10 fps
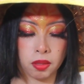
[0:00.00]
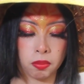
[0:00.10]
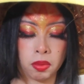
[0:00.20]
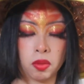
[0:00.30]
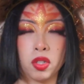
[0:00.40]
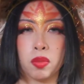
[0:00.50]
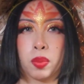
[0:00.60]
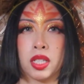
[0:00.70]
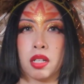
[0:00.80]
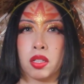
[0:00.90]
Maybe what you
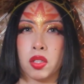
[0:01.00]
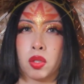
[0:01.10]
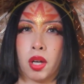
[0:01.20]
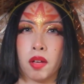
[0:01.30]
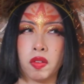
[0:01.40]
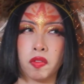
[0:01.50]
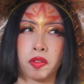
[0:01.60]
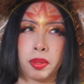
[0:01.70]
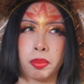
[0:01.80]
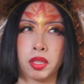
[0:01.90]
put down is too heavy for
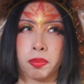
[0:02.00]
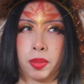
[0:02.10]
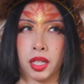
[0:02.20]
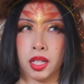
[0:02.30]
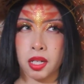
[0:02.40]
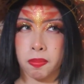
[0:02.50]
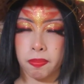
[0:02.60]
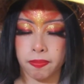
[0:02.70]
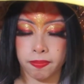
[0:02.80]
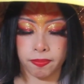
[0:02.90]
people to pick up.
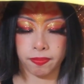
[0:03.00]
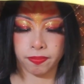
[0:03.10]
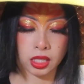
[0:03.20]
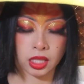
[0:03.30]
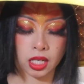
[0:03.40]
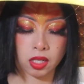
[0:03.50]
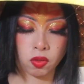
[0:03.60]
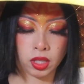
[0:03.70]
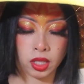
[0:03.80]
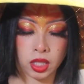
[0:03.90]
Yeah, you
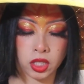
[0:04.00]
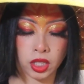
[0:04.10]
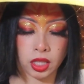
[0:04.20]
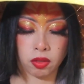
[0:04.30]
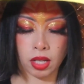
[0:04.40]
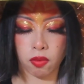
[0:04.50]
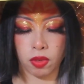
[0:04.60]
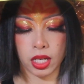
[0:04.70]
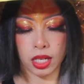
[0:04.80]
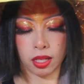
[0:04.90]
really gotta check out that
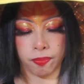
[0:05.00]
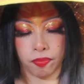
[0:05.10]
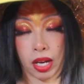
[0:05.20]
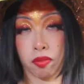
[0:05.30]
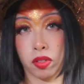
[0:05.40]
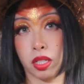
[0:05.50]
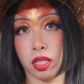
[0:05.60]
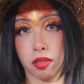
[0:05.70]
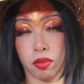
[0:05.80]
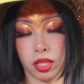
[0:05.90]
reading after
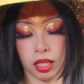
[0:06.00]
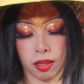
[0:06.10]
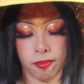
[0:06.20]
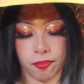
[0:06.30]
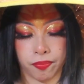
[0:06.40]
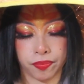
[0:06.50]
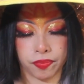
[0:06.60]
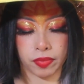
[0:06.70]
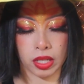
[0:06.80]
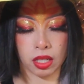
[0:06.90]
this reading
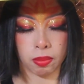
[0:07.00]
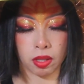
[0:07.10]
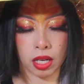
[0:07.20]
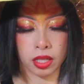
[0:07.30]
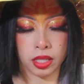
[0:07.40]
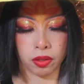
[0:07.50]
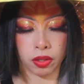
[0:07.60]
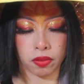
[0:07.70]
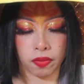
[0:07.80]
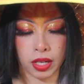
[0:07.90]
about how to deal with
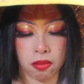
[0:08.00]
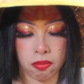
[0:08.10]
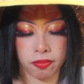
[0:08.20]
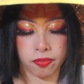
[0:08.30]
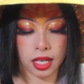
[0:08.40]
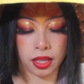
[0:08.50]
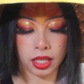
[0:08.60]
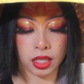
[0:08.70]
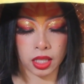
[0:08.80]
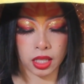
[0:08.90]
your fame. I
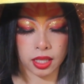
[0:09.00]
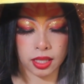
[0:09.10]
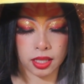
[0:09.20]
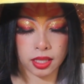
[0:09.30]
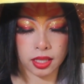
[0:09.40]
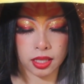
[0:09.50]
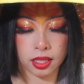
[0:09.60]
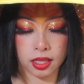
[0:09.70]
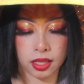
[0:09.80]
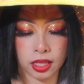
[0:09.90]
think, yeah,
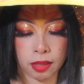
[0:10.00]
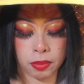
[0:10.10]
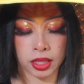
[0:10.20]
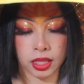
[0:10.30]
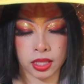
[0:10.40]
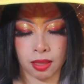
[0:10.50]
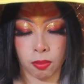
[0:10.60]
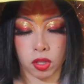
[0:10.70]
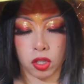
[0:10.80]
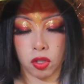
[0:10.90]
I'm not gonna say
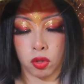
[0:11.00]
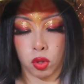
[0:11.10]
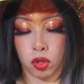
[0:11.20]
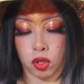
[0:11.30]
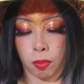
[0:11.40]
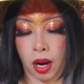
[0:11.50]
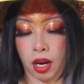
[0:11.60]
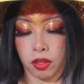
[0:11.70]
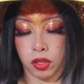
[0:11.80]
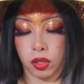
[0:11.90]
more. You choose your
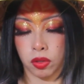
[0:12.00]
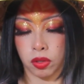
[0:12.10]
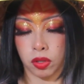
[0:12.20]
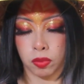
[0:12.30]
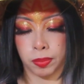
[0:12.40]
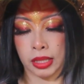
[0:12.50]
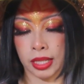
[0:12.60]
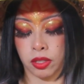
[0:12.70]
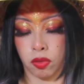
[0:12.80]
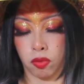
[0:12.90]
pile. You'll be
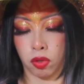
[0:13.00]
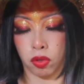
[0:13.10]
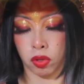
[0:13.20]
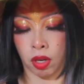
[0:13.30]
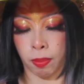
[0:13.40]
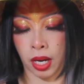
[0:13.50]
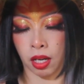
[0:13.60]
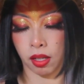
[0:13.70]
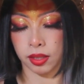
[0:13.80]
led to choose the right pile.